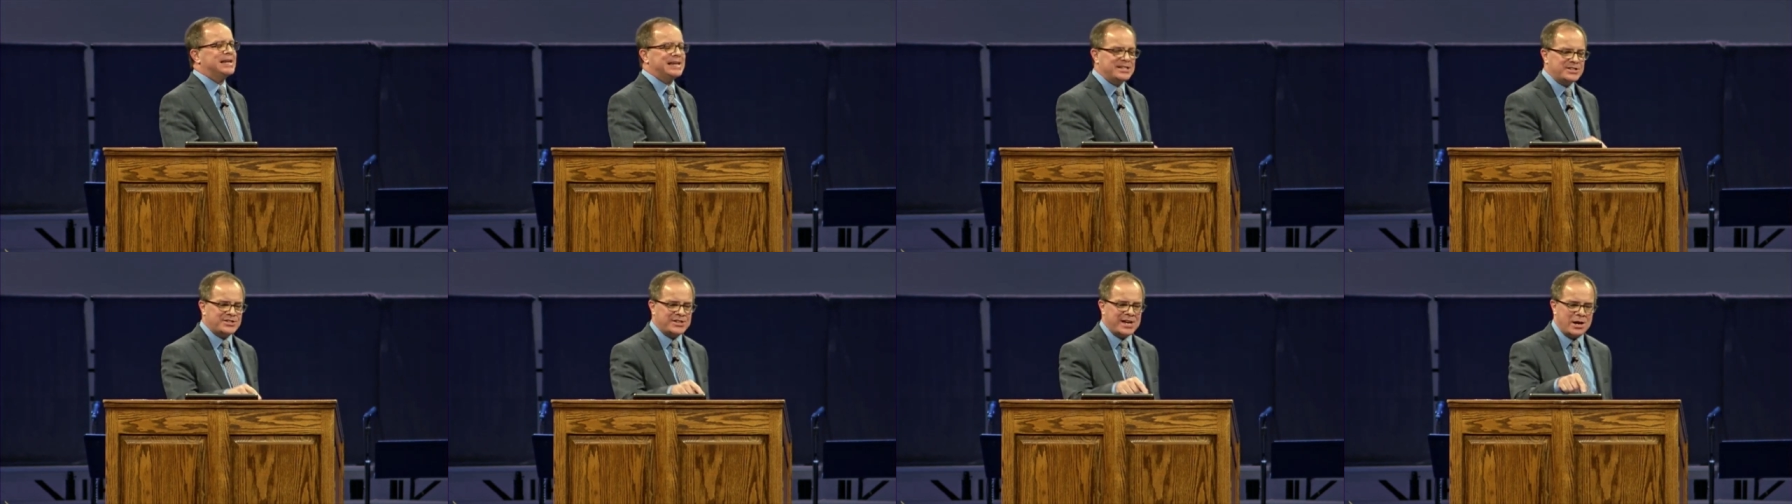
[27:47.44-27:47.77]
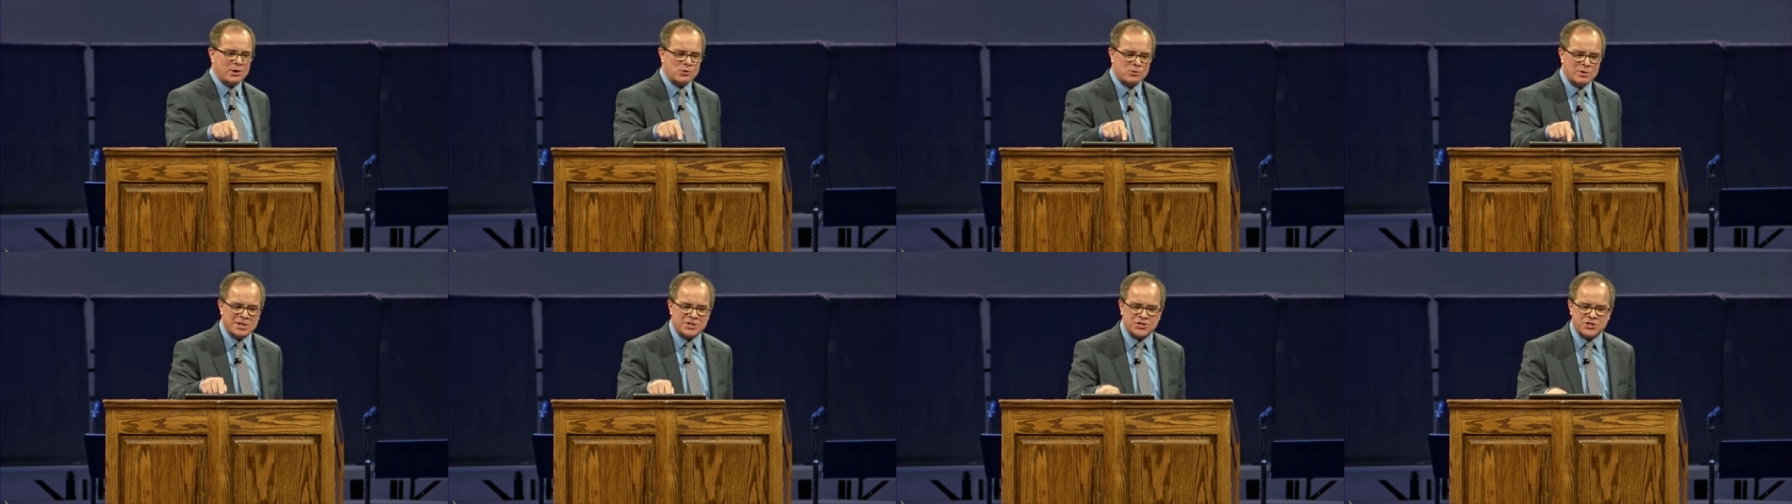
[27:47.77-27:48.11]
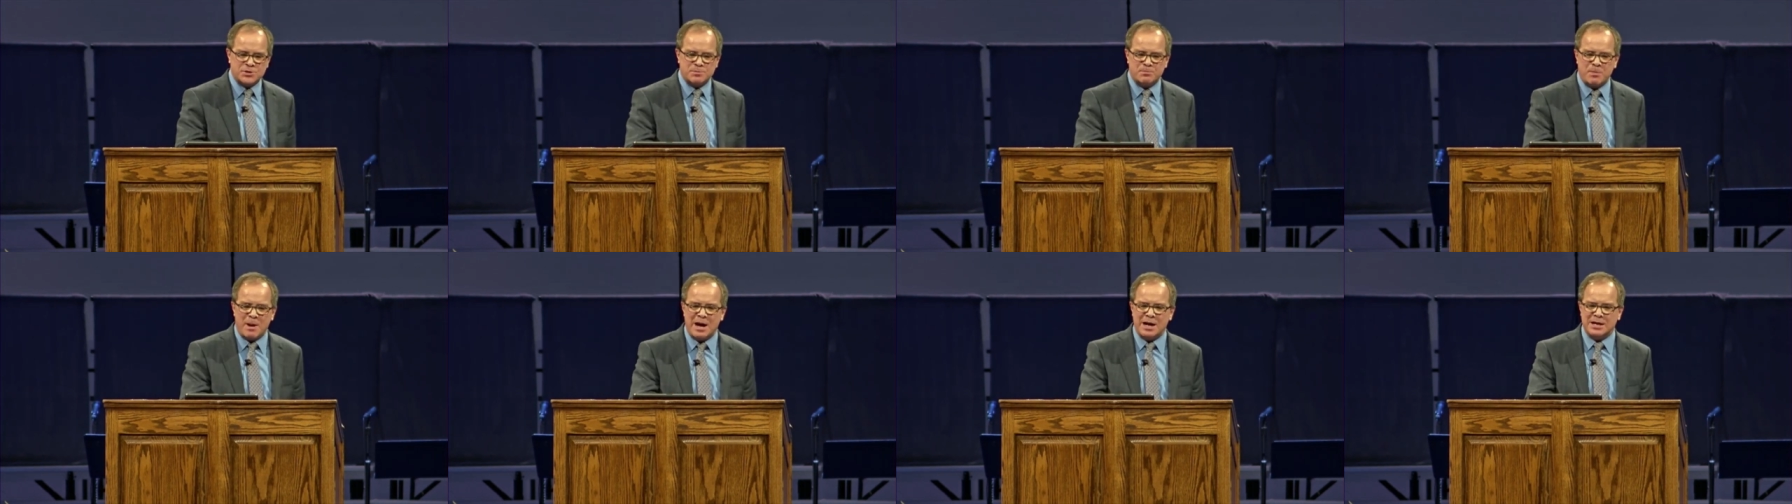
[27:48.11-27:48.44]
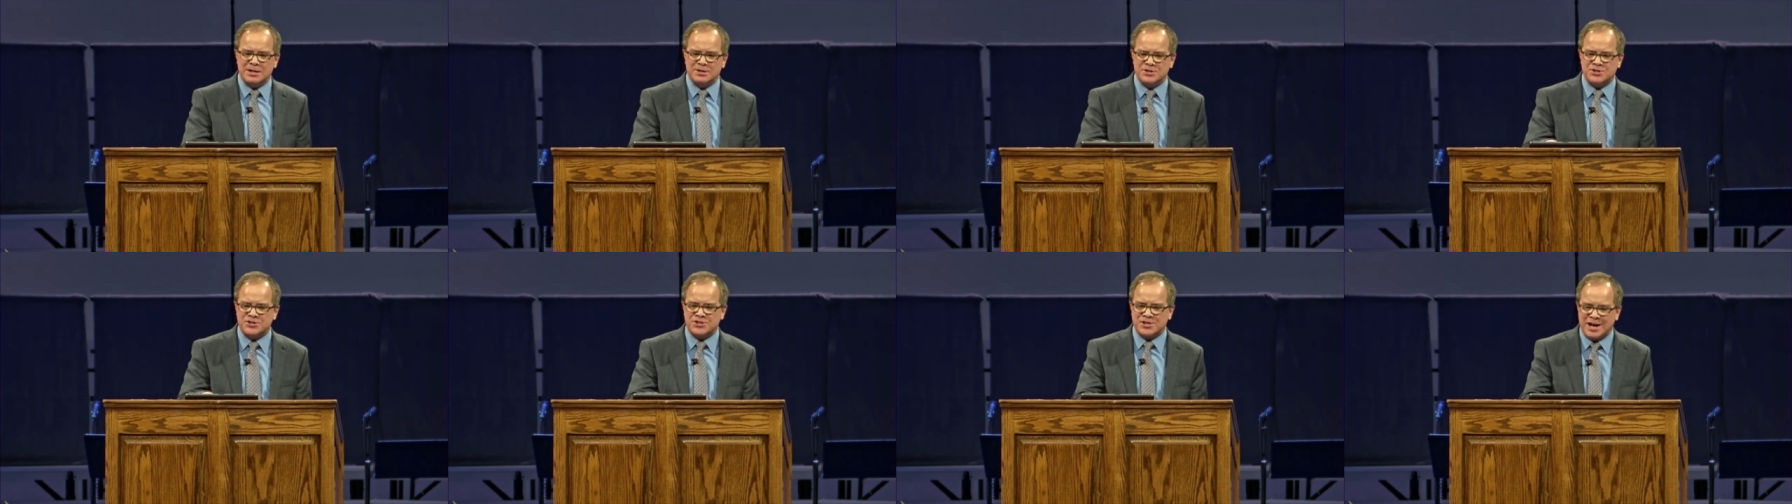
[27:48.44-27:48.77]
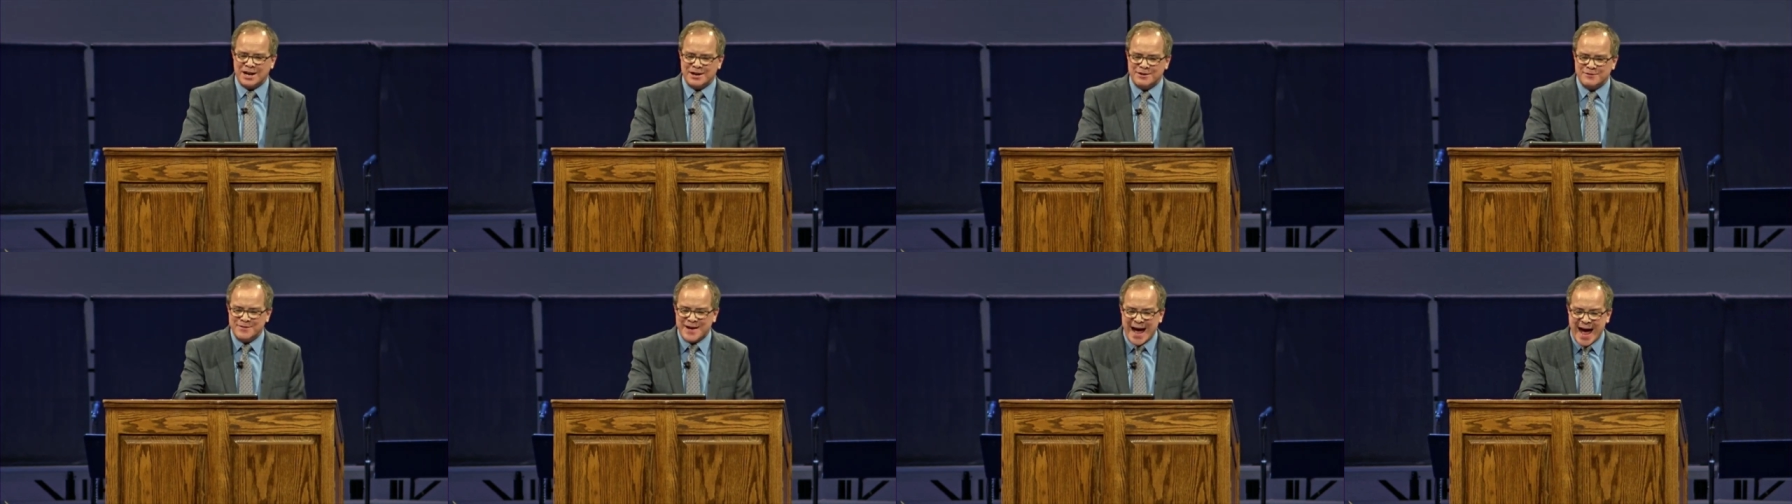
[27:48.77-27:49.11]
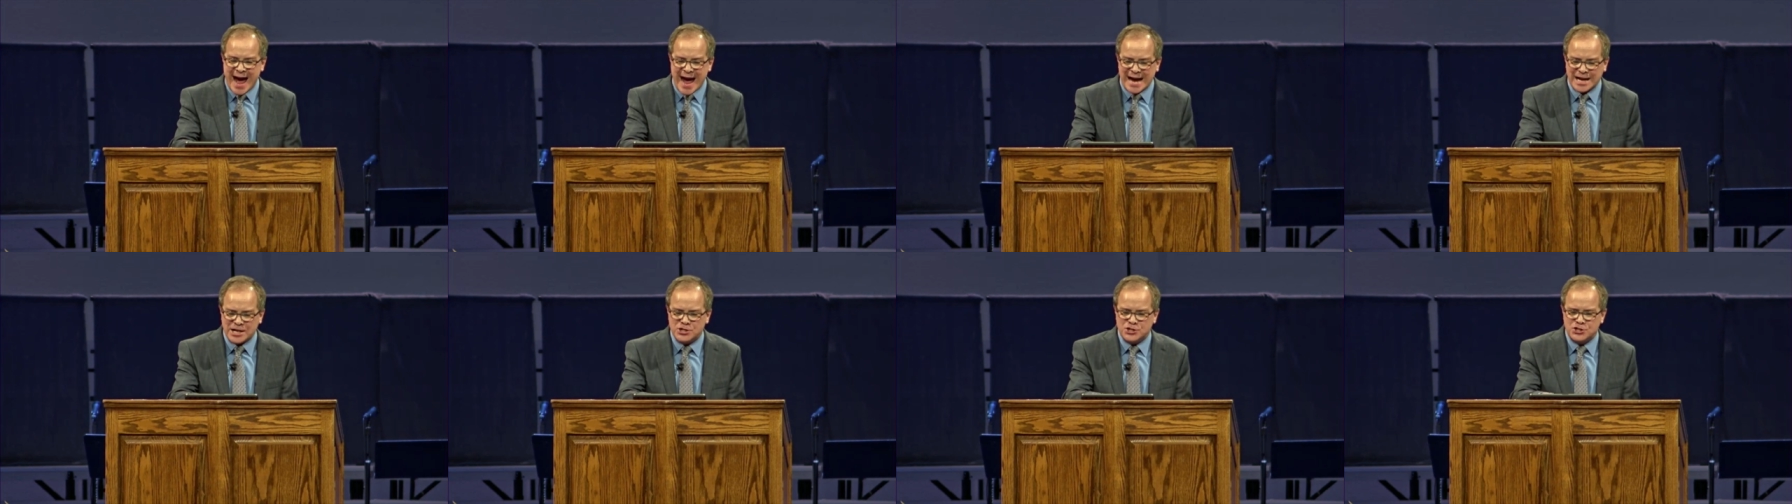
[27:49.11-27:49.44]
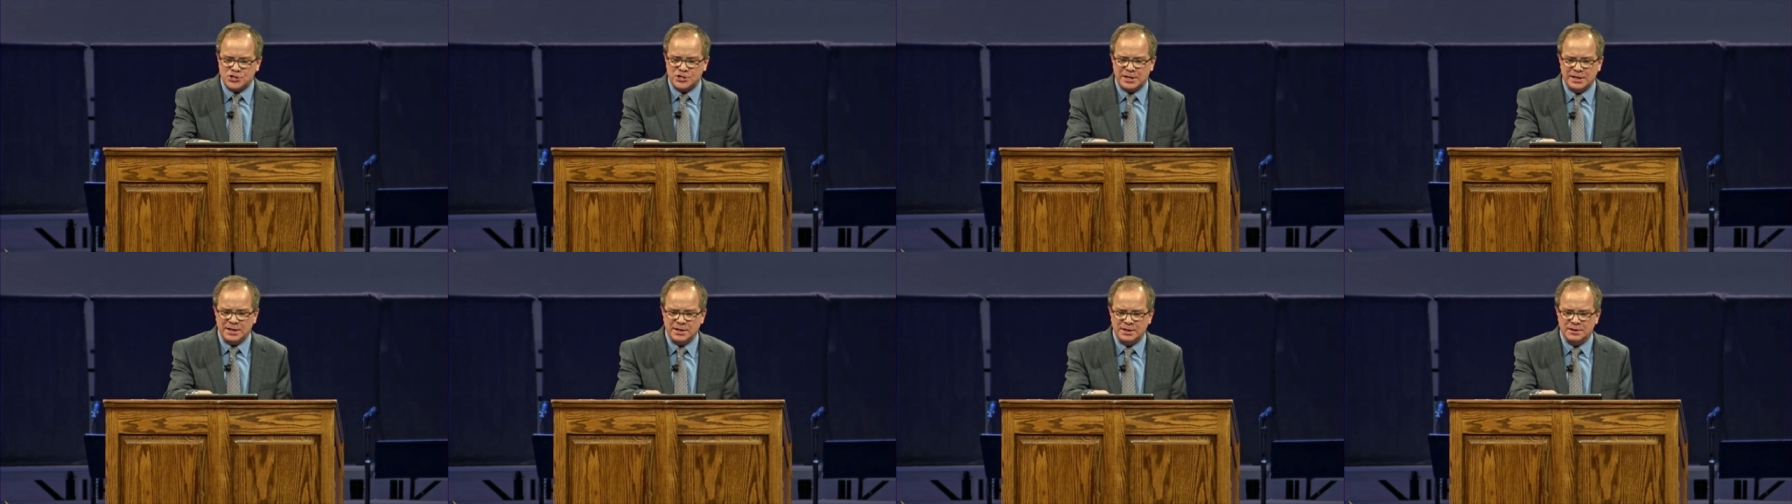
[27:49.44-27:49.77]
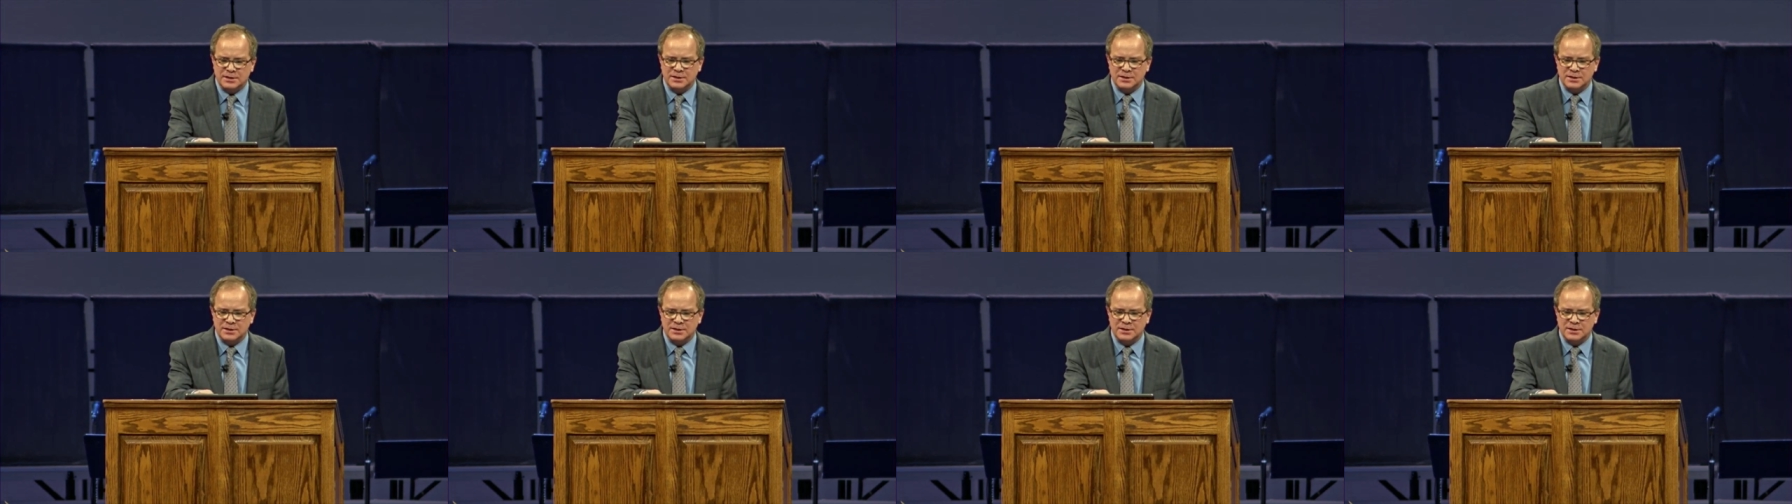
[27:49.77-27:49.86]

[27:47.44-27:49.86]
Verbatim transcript: is a response of action.